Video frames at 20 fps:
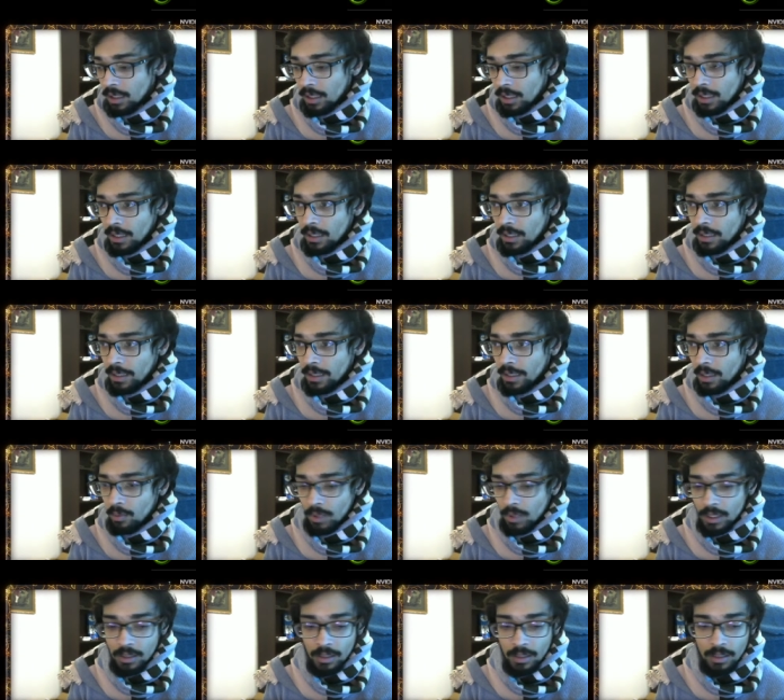and then
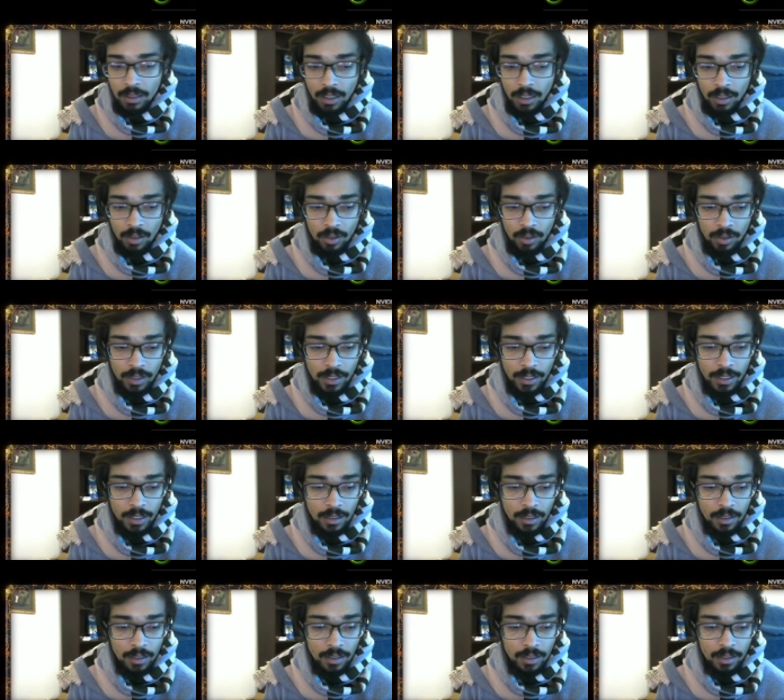once you download it
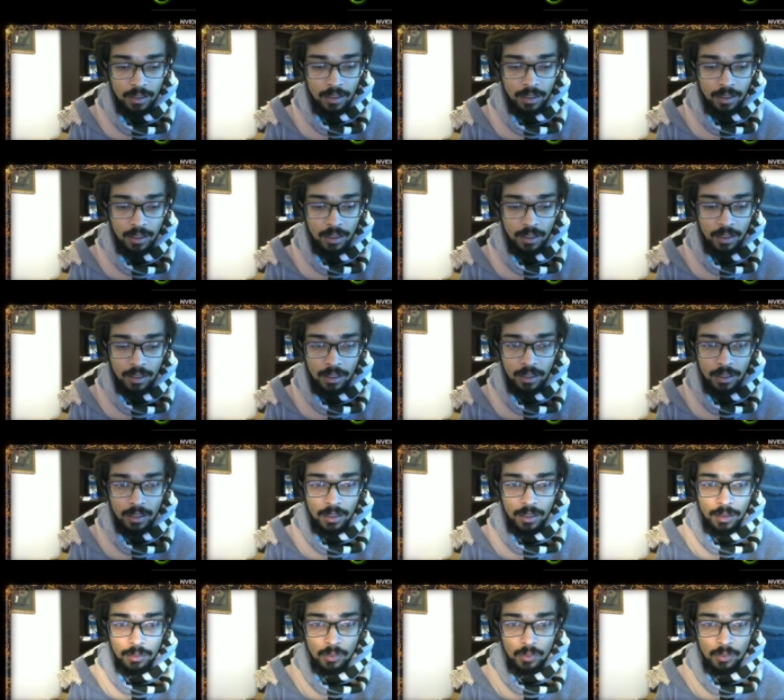um,